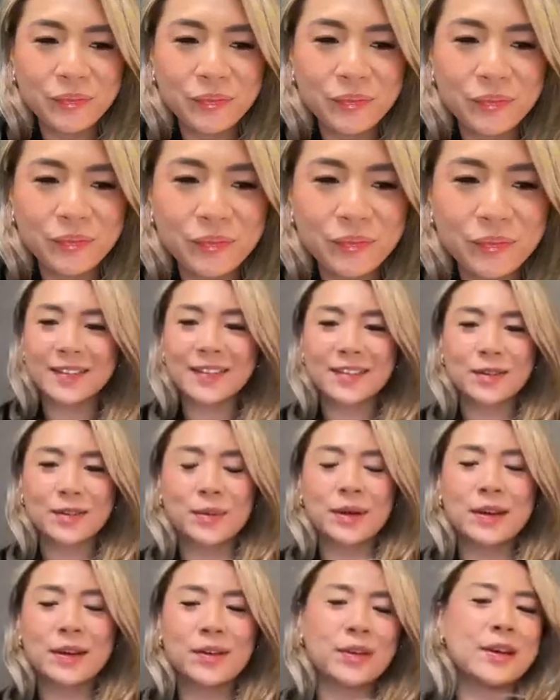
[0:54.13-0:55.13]
Yes,
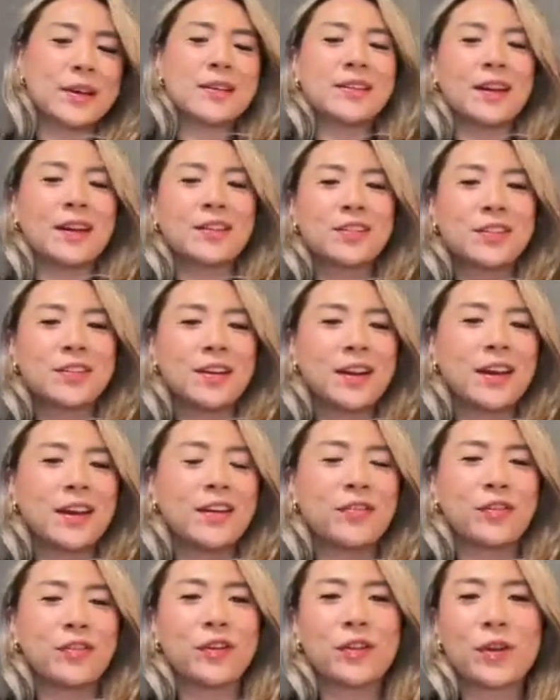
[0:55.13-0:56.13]
20 degrees
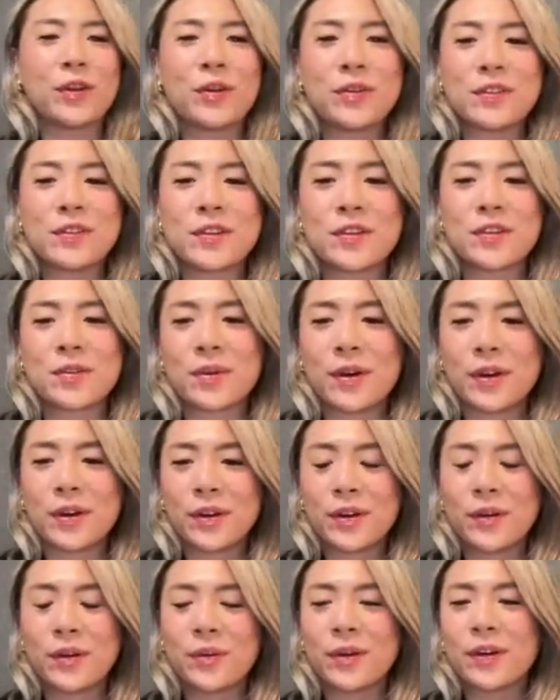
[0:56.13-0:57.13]
yesterday for those in
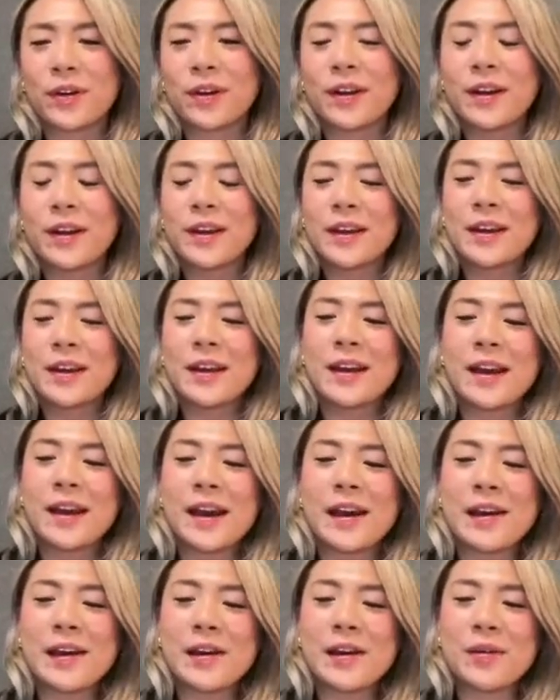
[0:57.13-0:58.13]
Toronto or
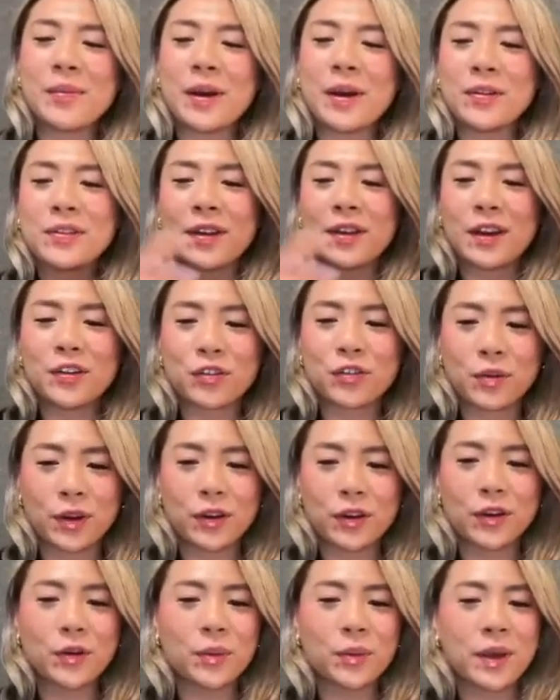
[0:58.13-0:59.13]
outside of Toronto.